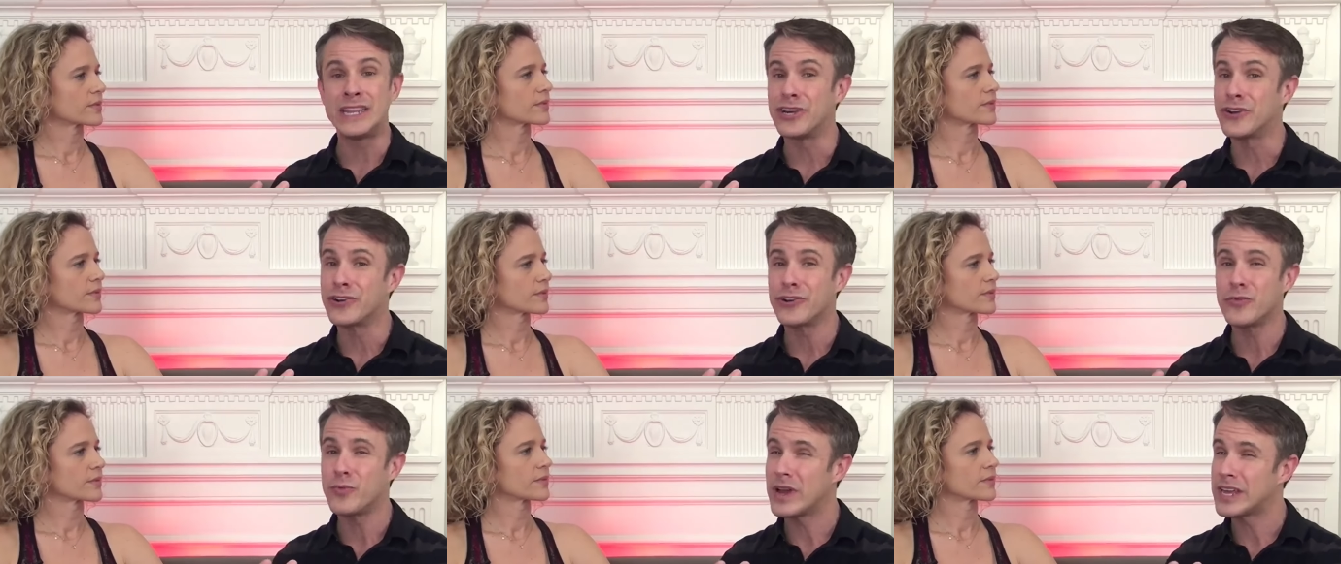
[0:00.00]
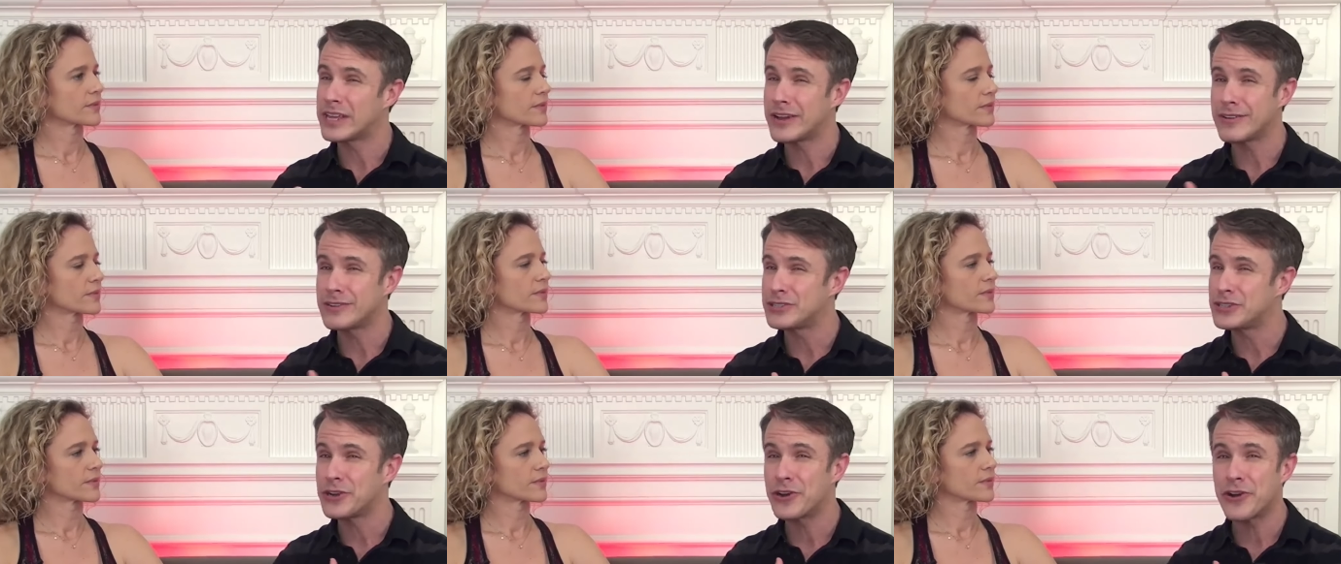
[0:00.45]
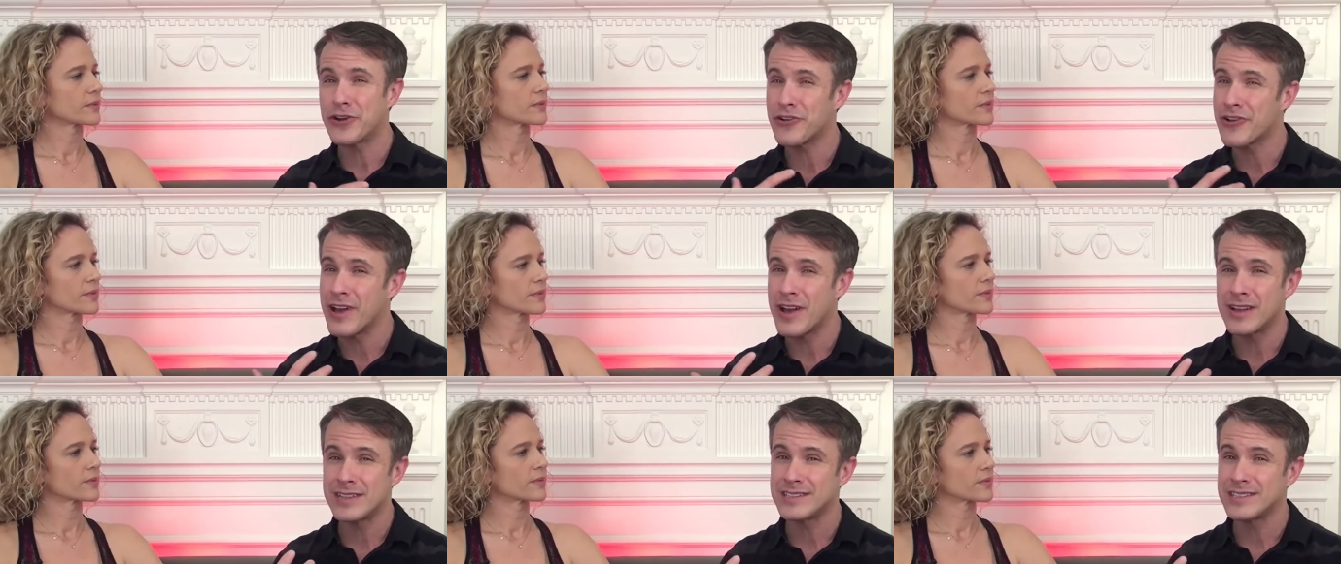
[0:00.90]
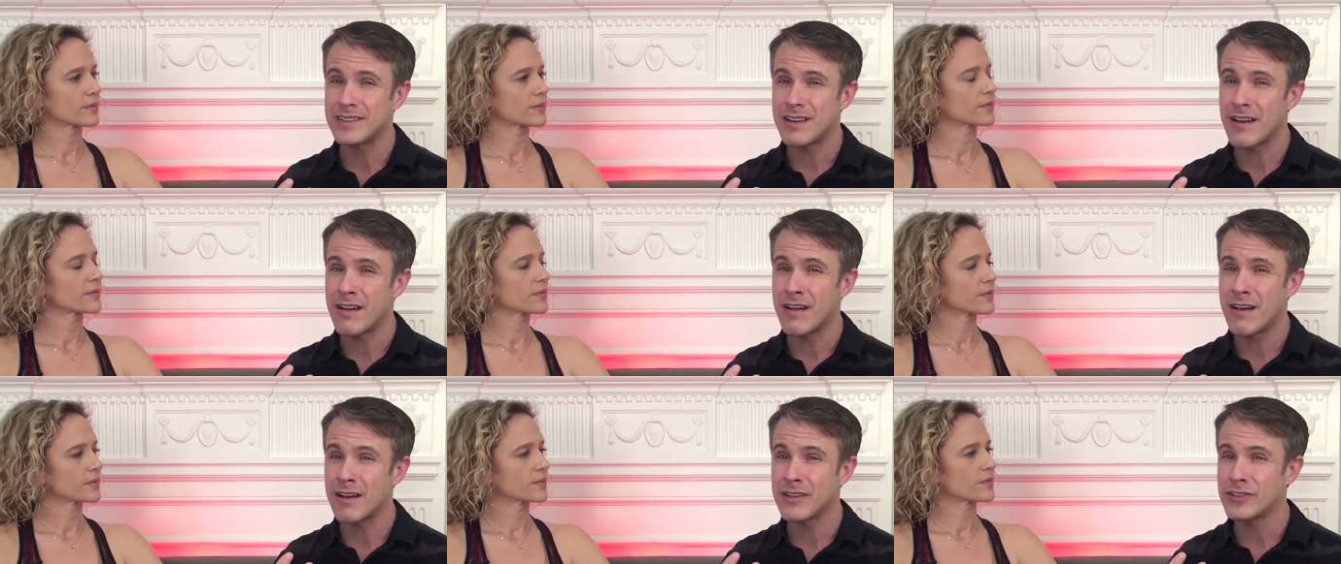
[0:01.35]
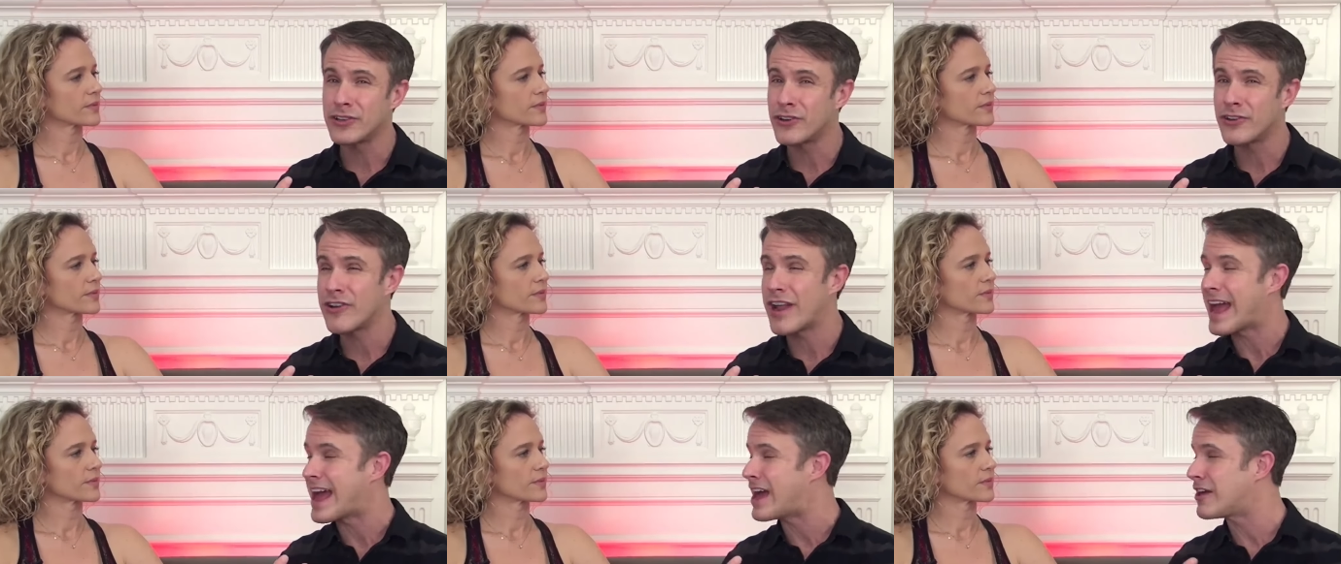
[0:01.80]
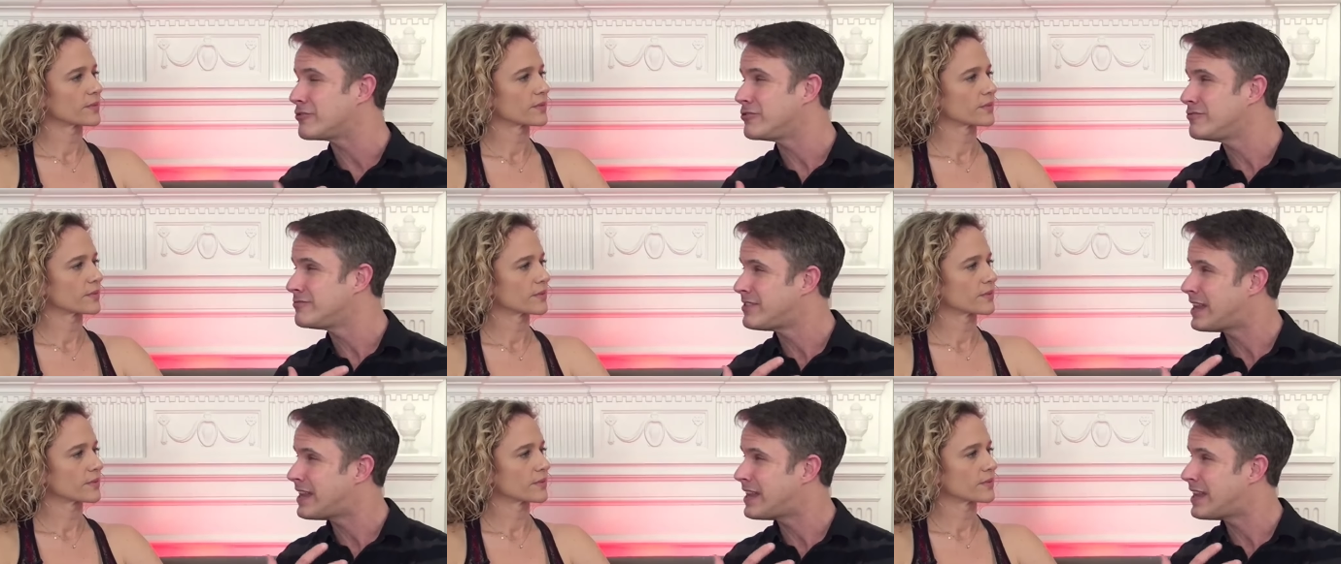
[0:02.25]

Speaker 1: learn what your turn-ons are, learn how you